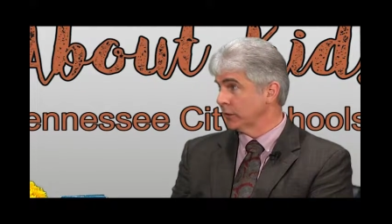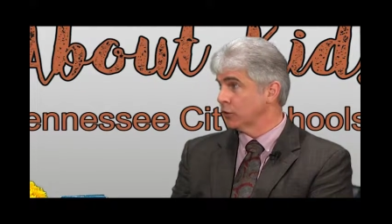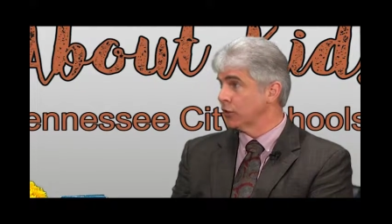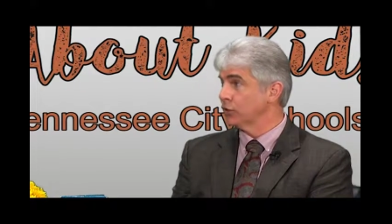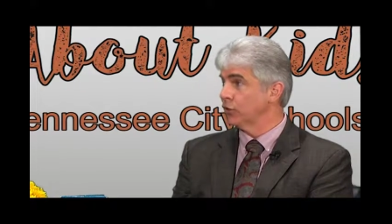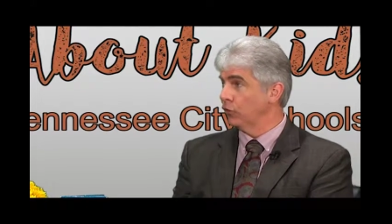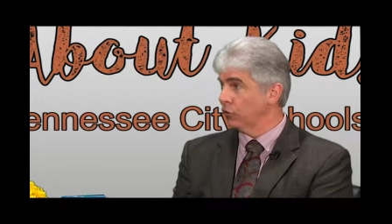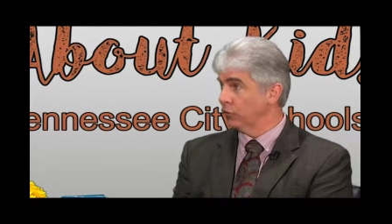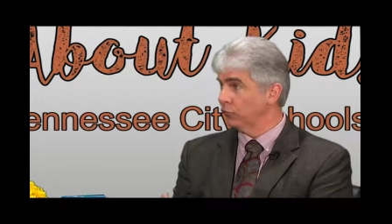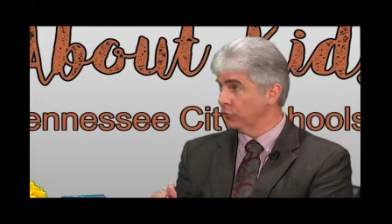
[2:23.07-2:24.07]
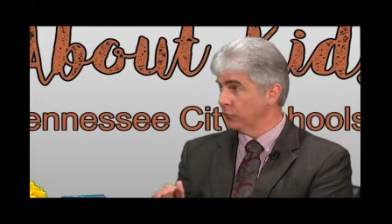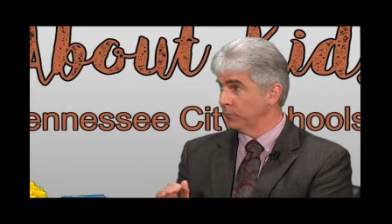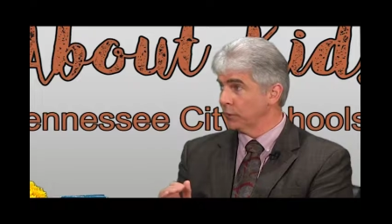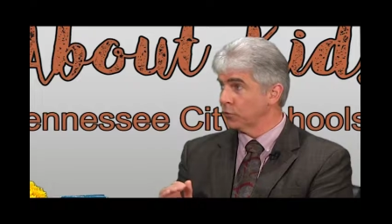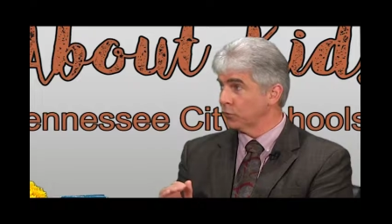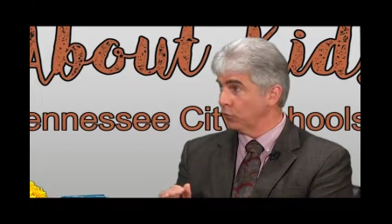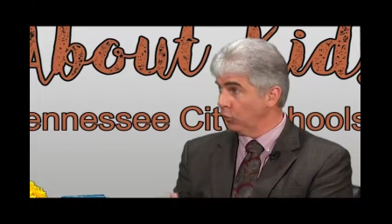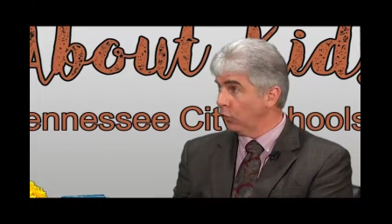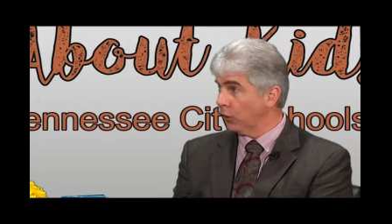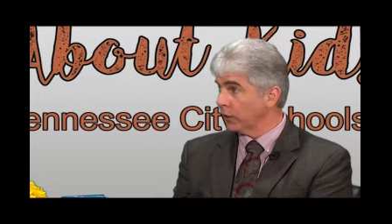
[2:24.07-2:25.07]
It's just to be sure to
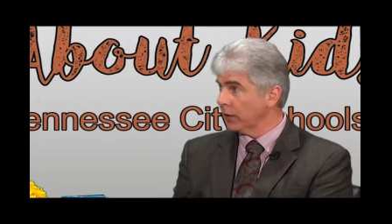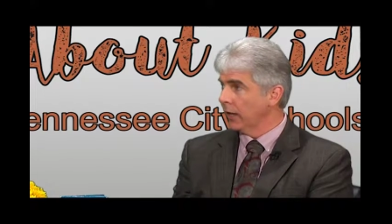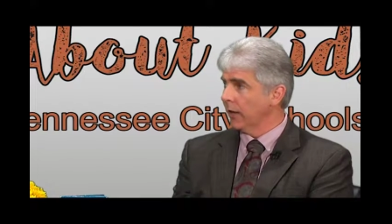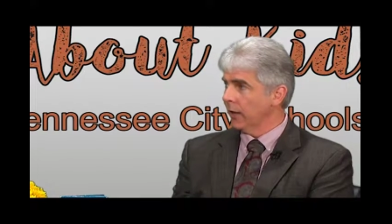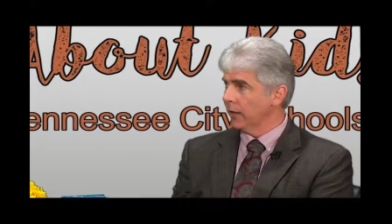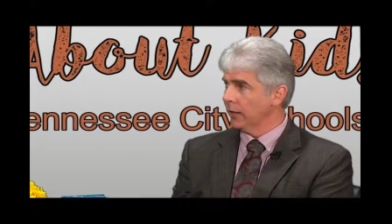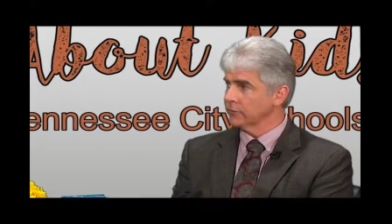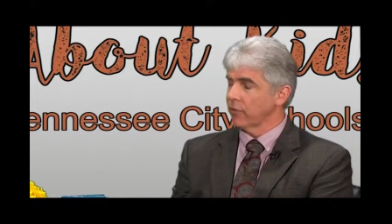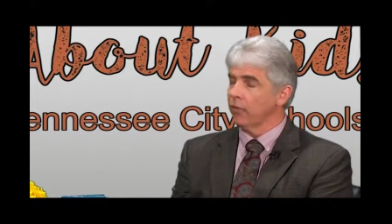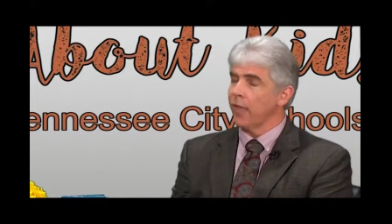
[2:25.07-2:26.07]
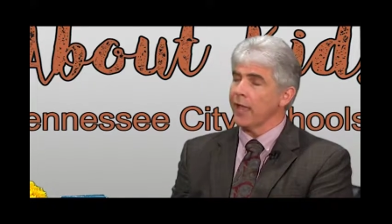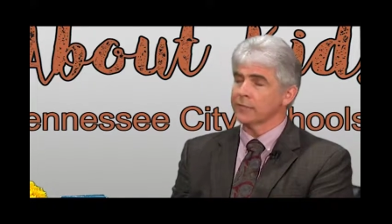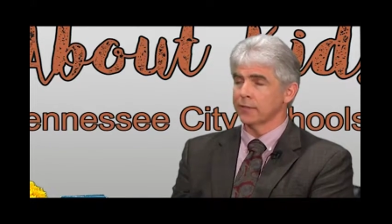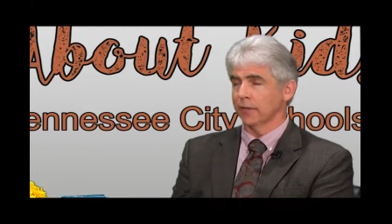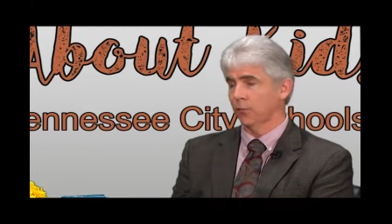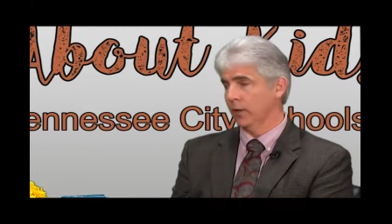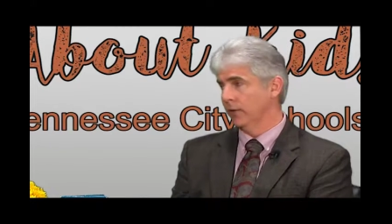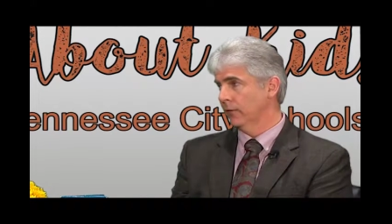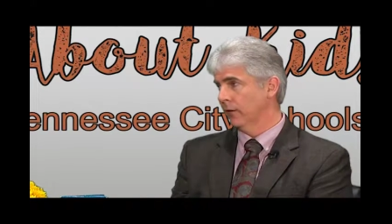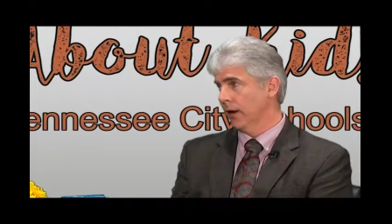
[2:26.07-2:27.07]
look, because the last thing
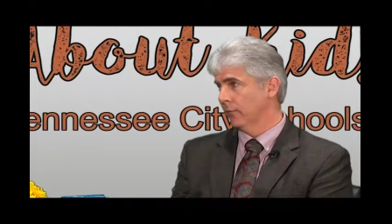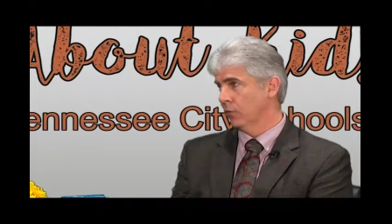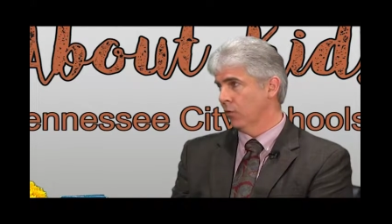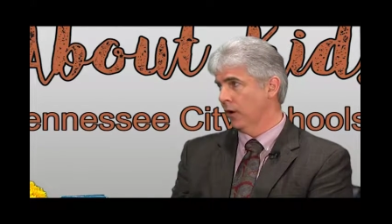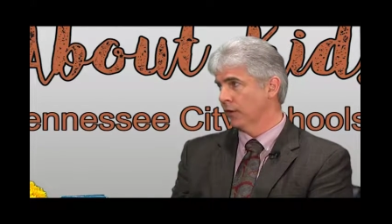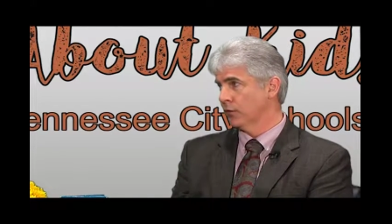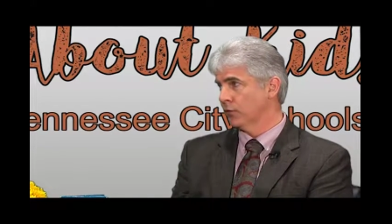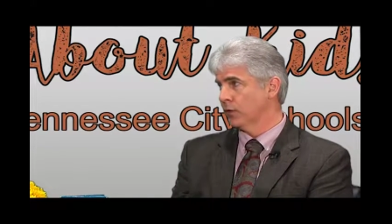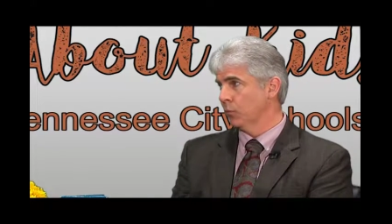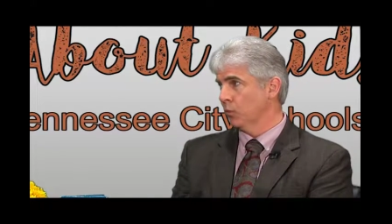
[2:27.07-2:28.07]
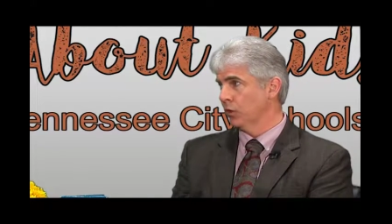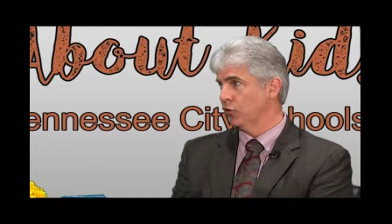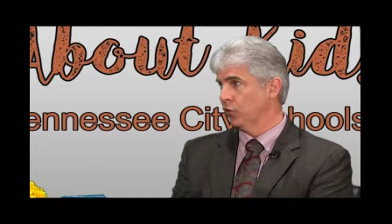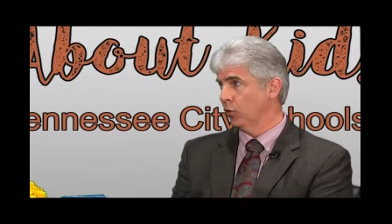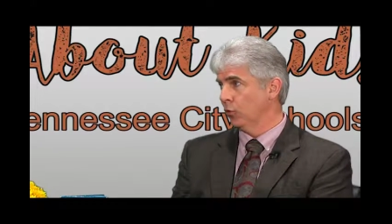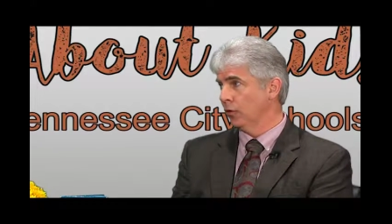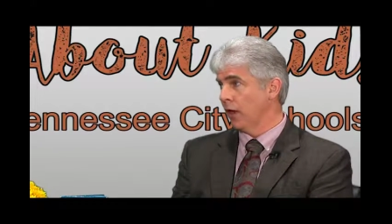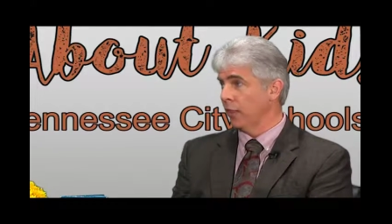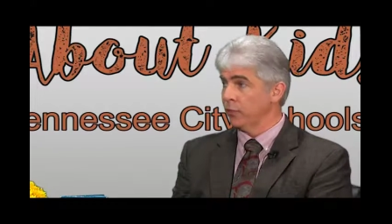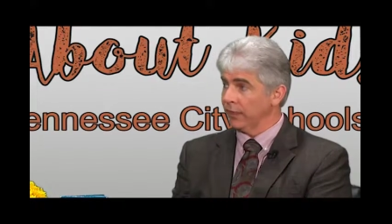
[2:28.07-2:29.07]
we ever want is for someone to
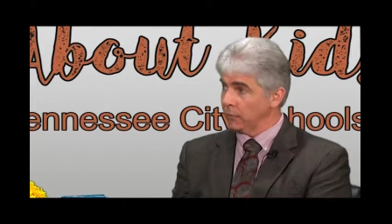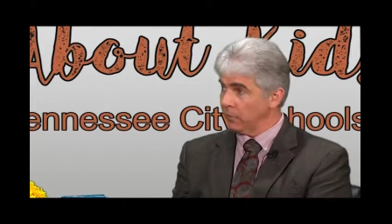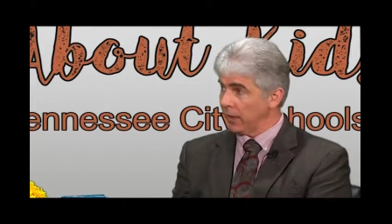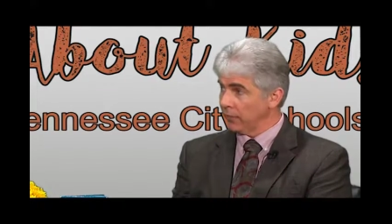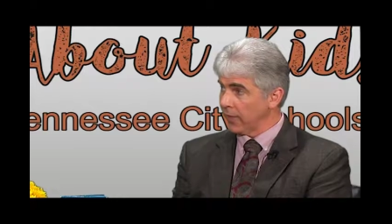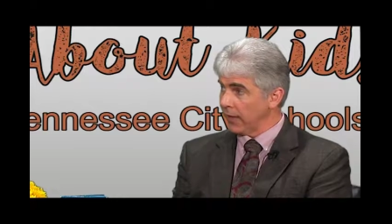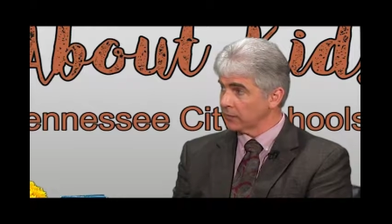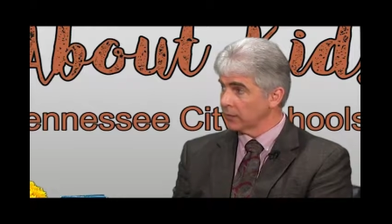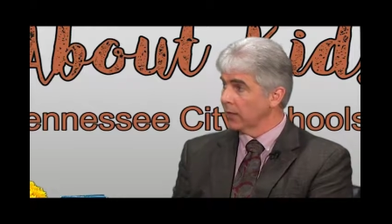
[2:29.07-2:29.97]
not think about that